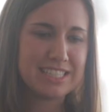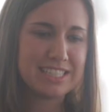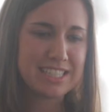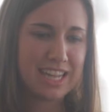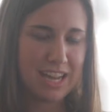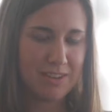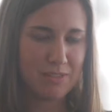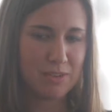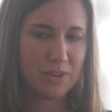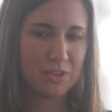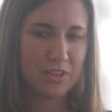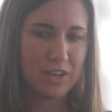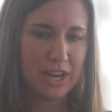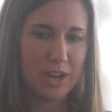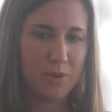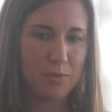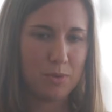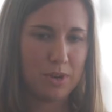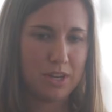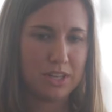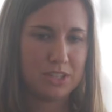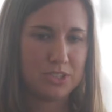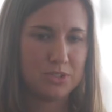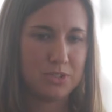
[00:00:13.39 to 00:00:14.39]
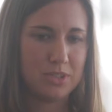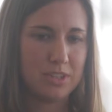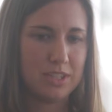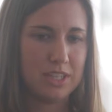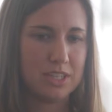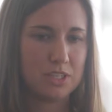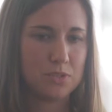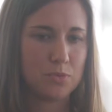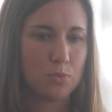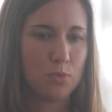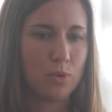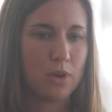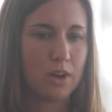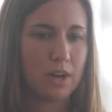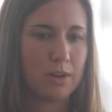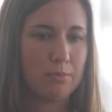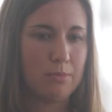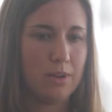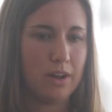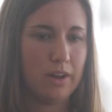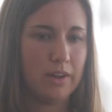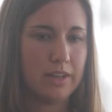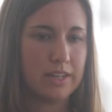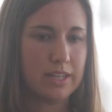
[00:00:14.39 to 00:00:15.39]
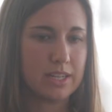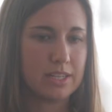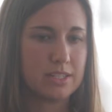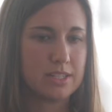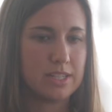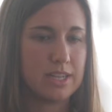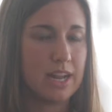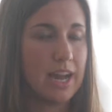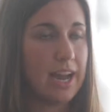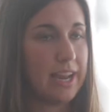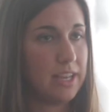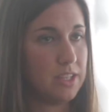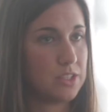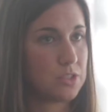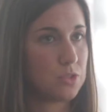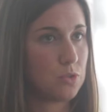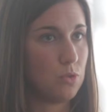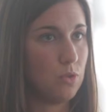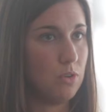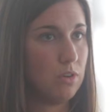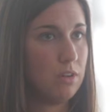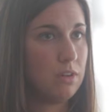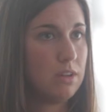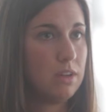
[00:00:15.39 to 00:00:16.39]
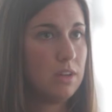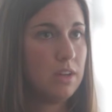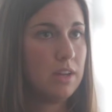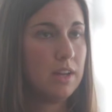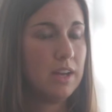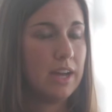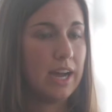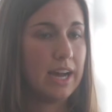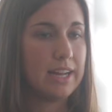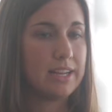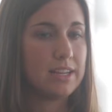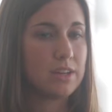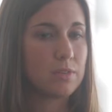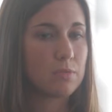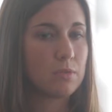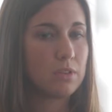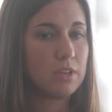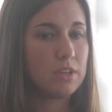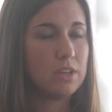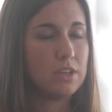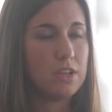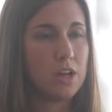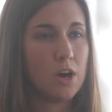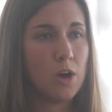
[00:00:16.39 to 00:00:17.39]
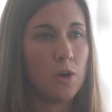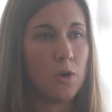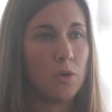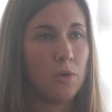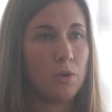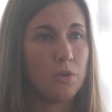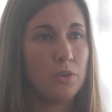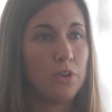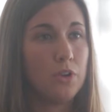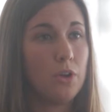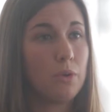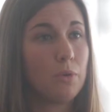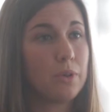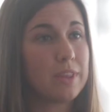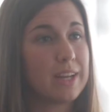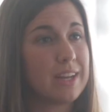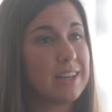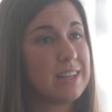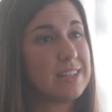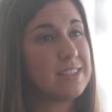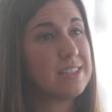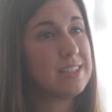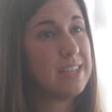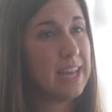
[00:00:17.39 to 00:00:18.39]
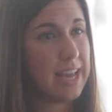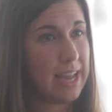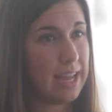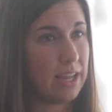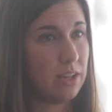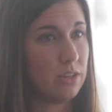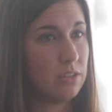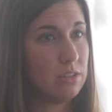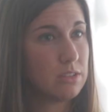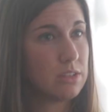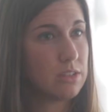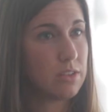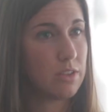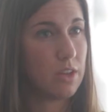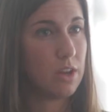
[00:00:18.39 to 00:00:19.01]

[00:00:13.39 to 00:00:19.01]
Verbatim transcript: discovered that I wanted to at least work in politics in high school. I didn't really know, know what that entailed,